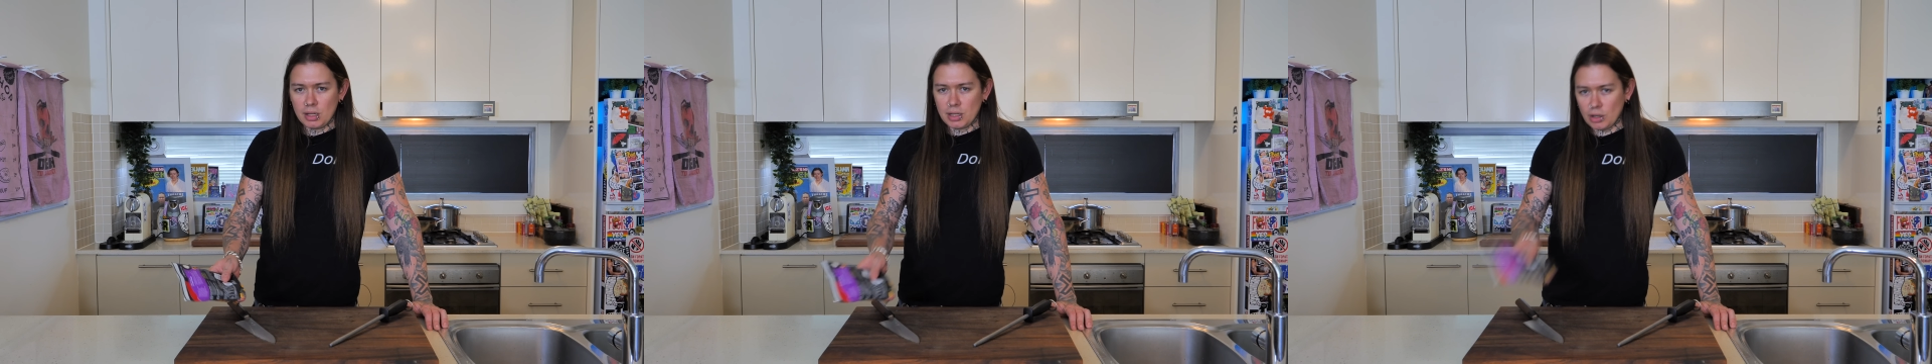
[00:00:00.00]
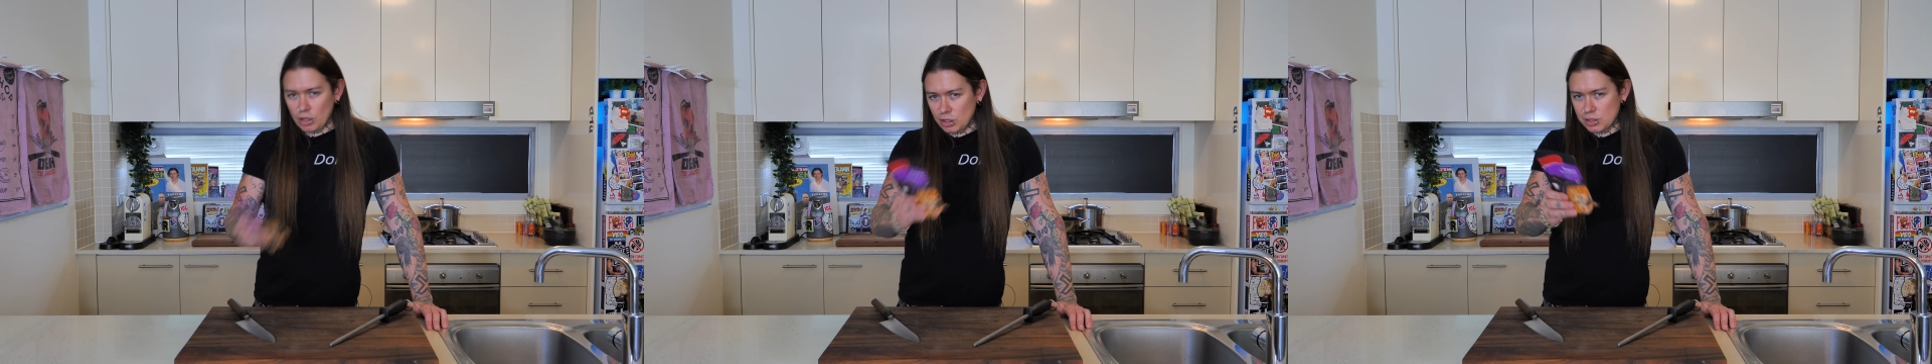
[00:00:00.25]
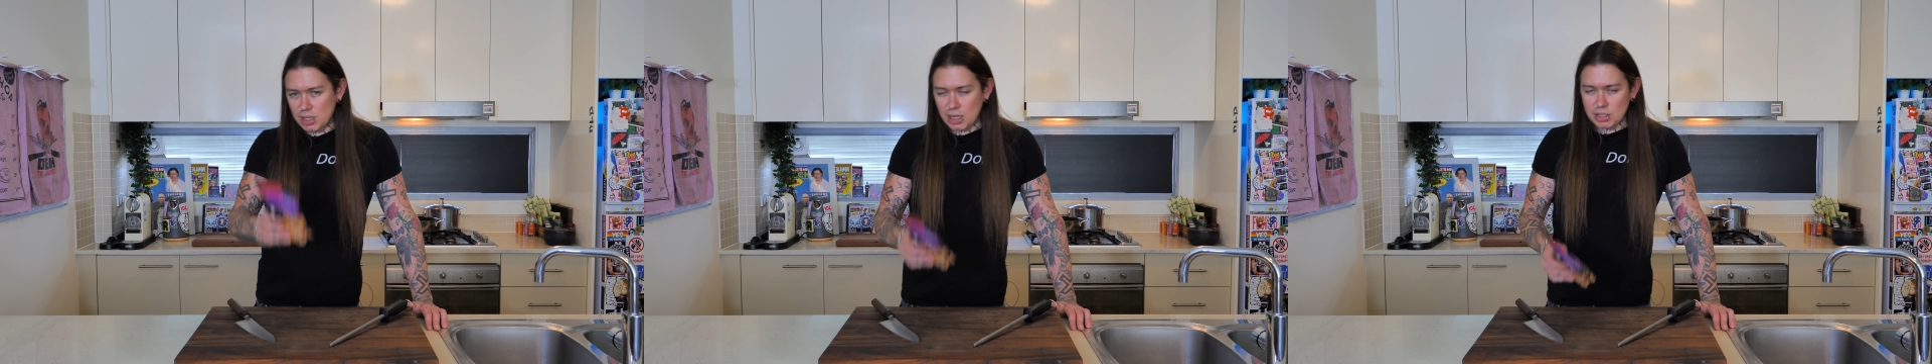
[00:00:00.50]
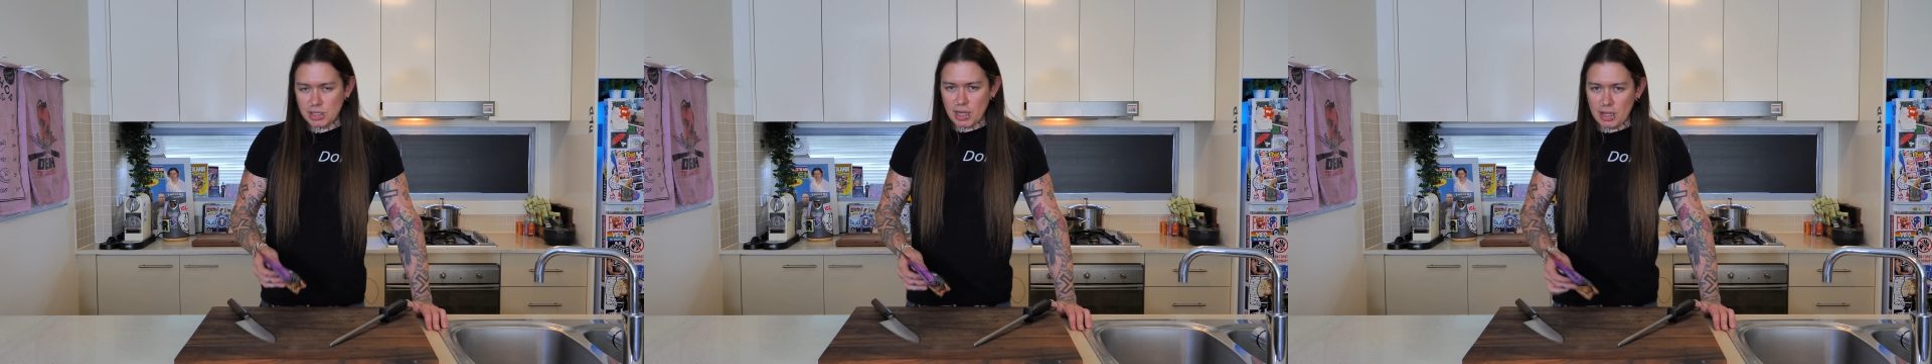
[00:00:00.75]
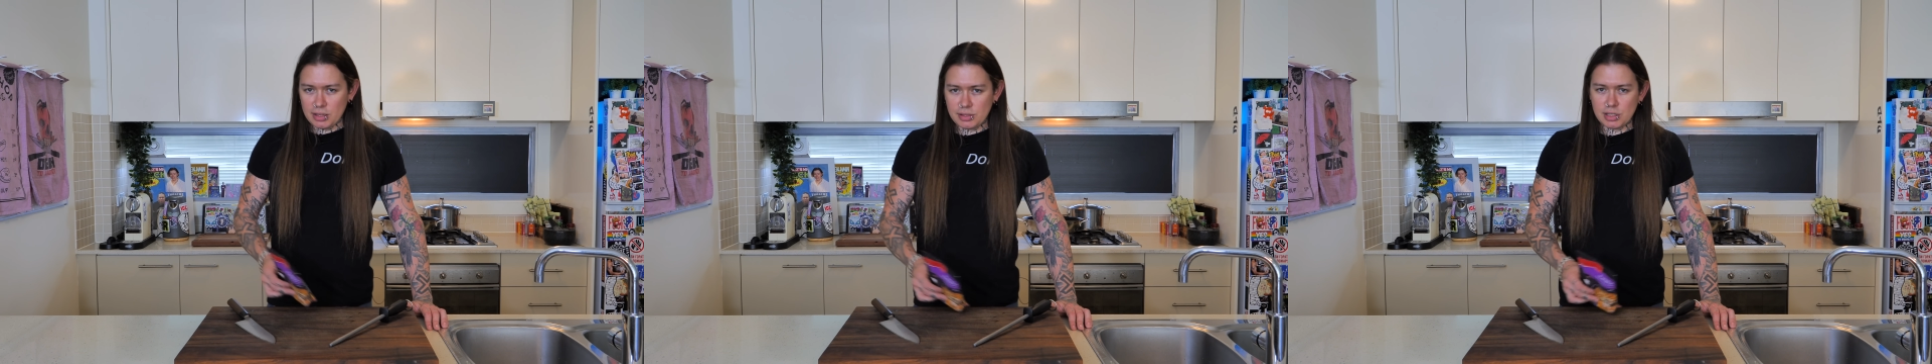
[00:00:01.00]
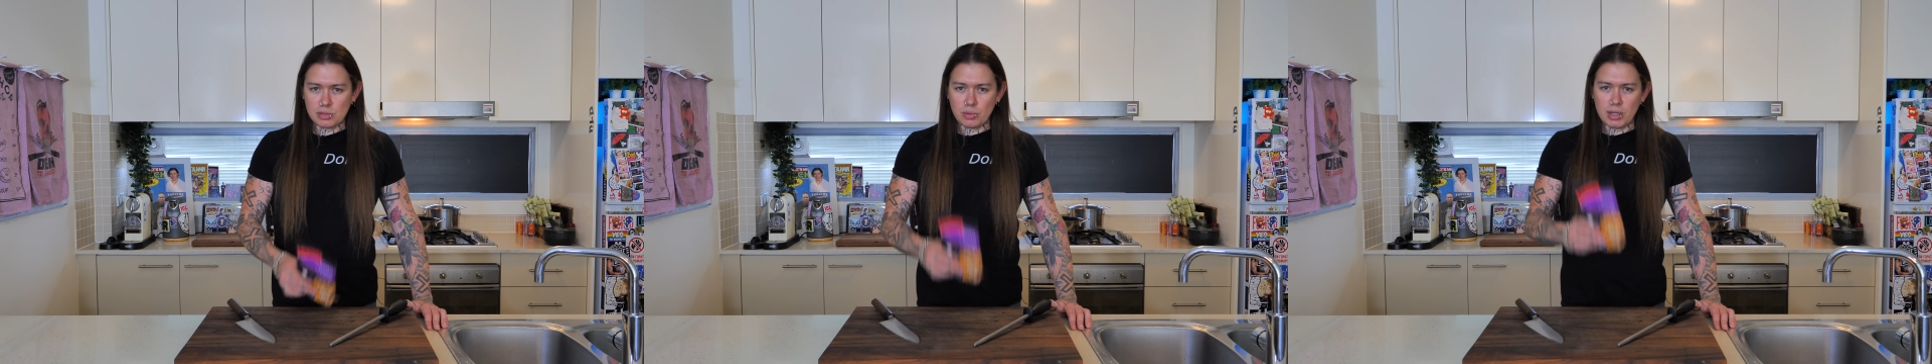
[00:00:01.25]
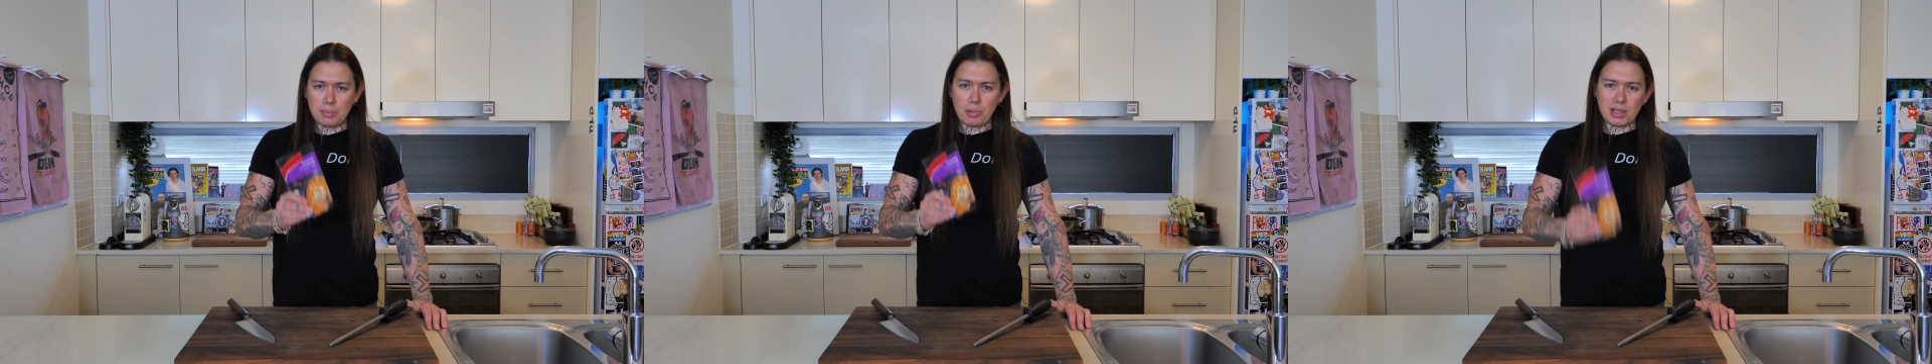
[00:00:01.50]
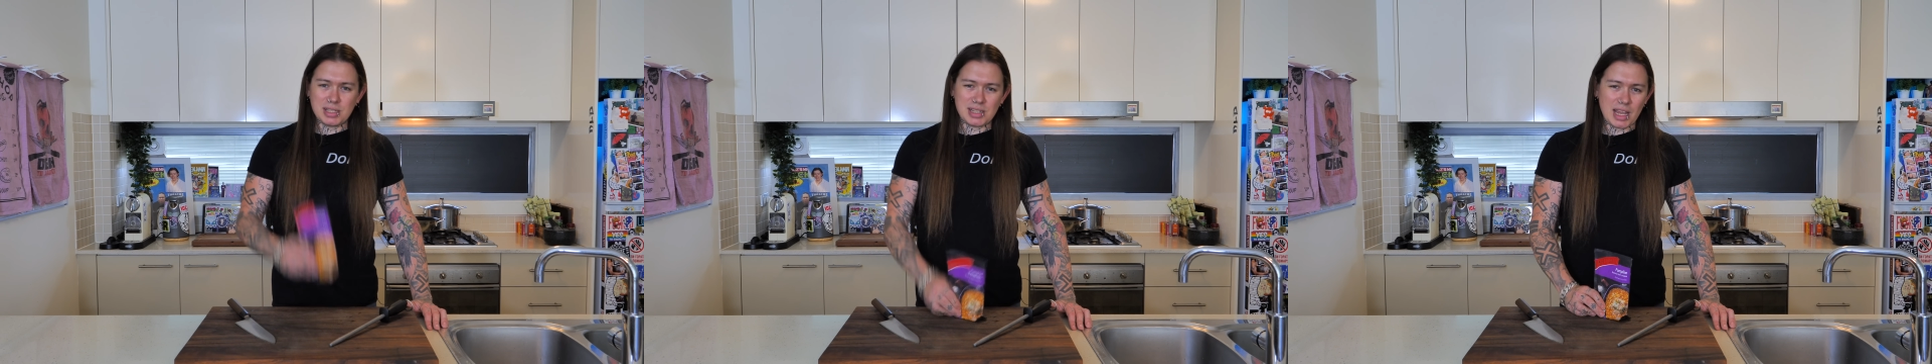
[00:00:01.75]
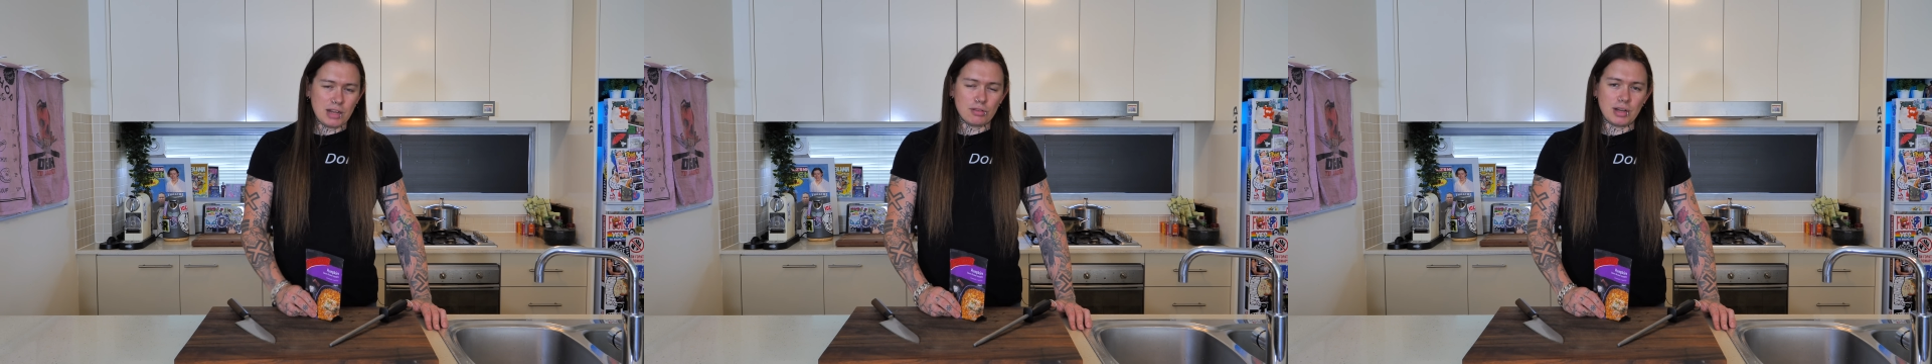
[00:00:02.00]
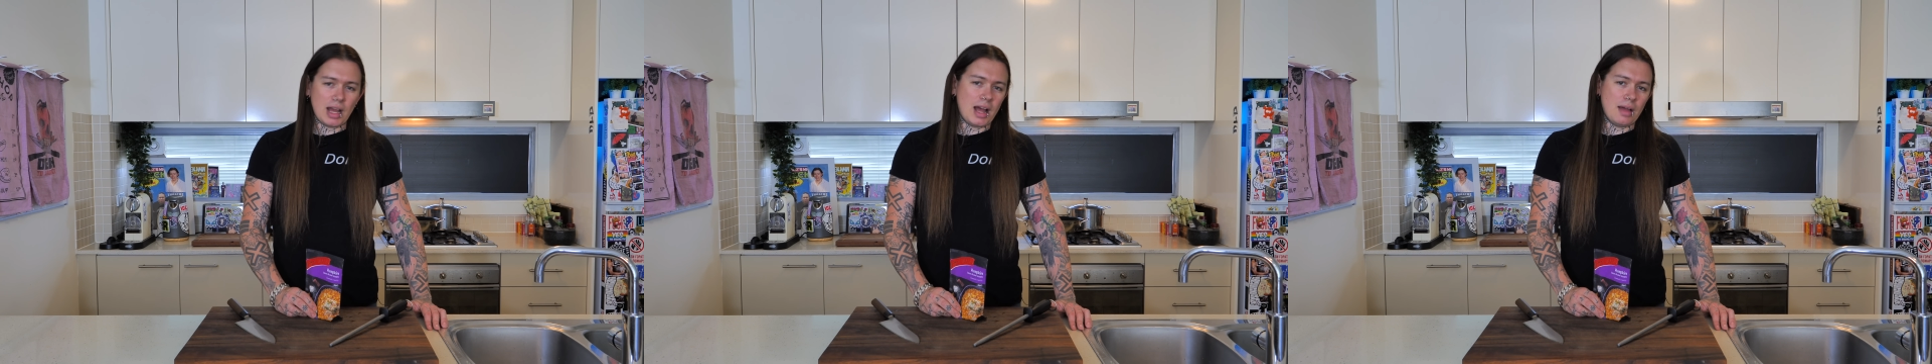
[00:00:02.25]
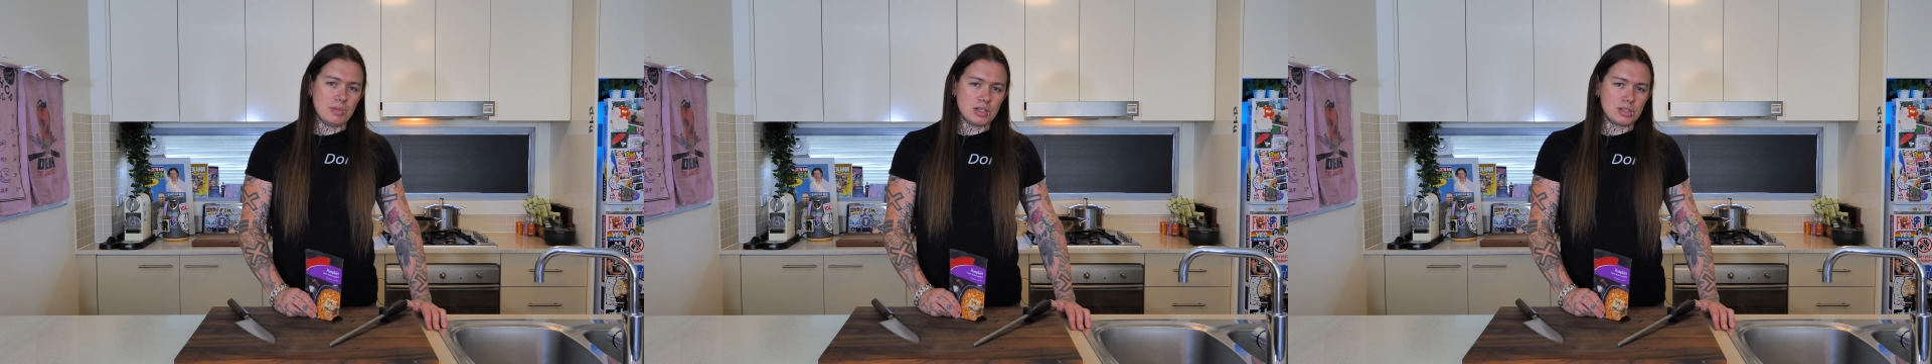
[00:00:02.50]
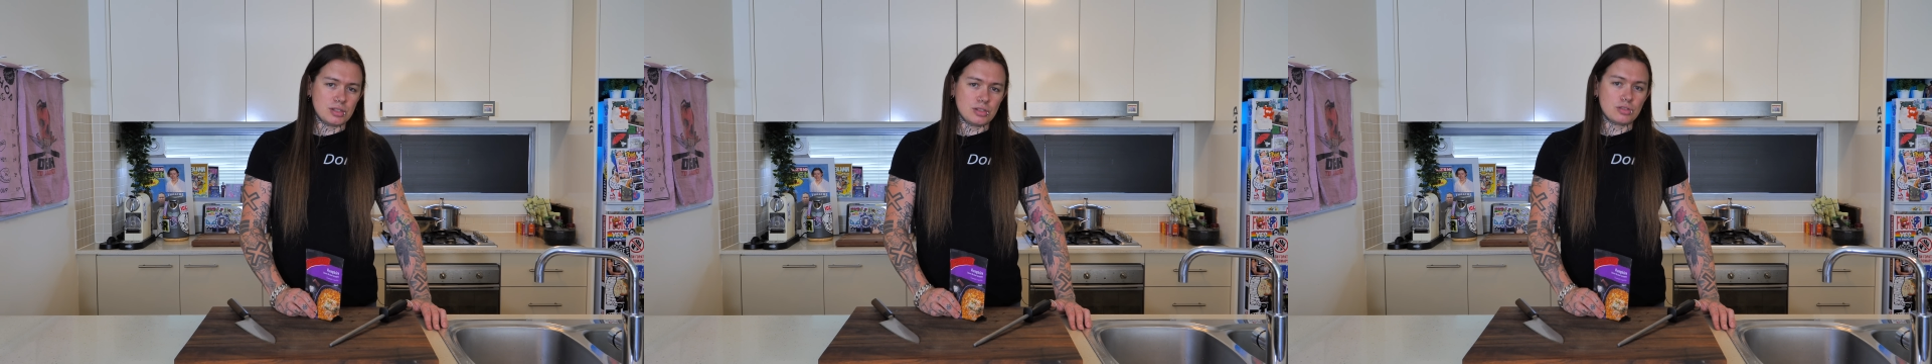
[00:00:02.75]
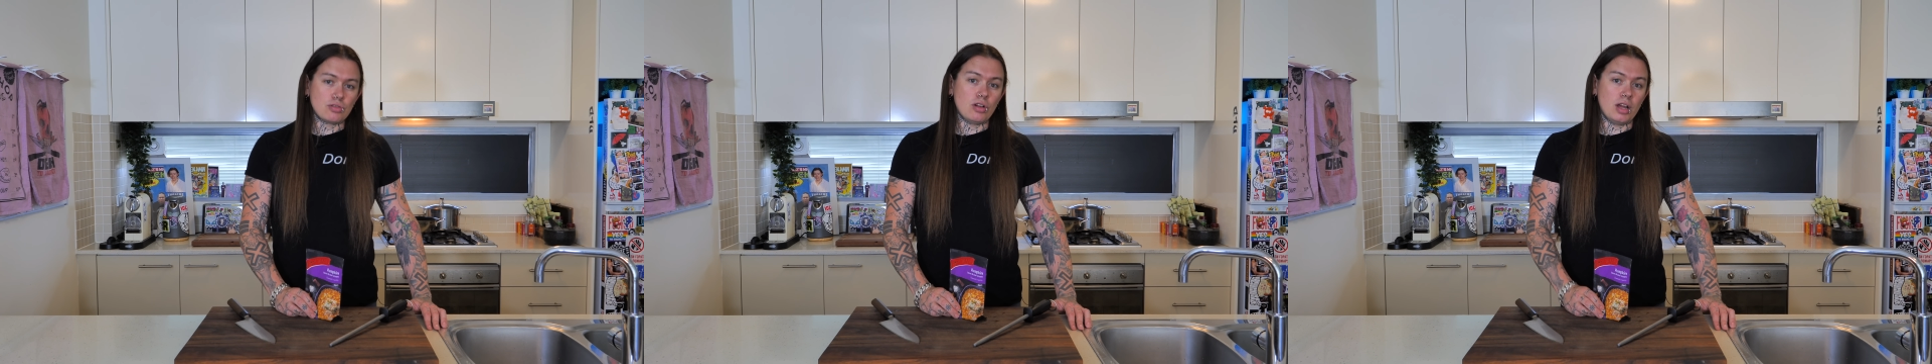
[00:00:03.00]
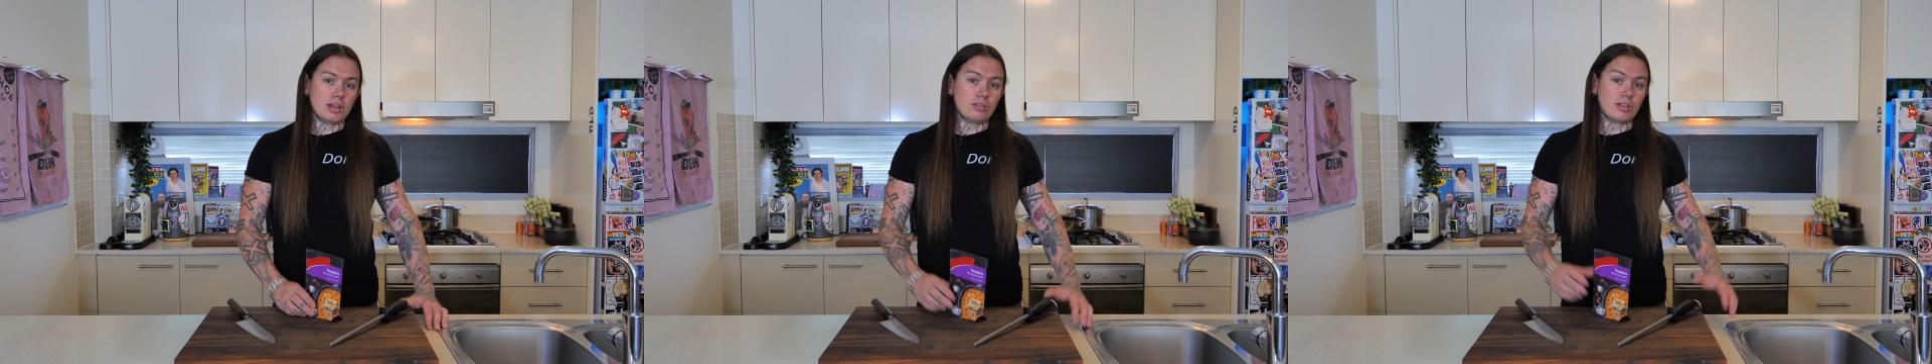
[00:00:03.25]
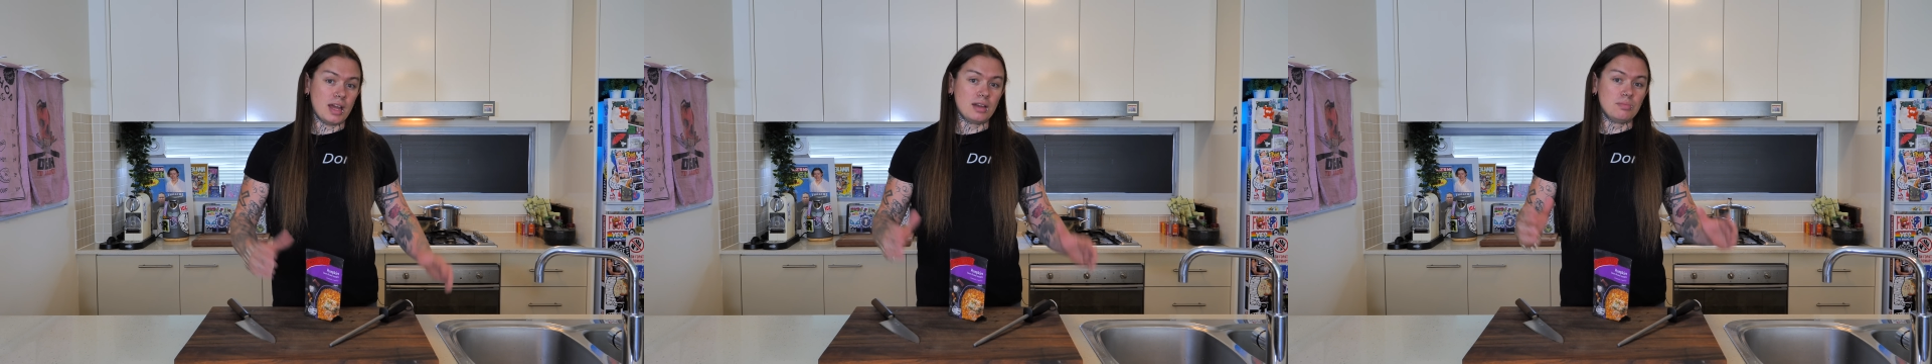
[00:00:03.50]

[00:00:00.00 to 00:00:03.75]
Now I got set a challenge this week by Sacred Heart Mission to try and create a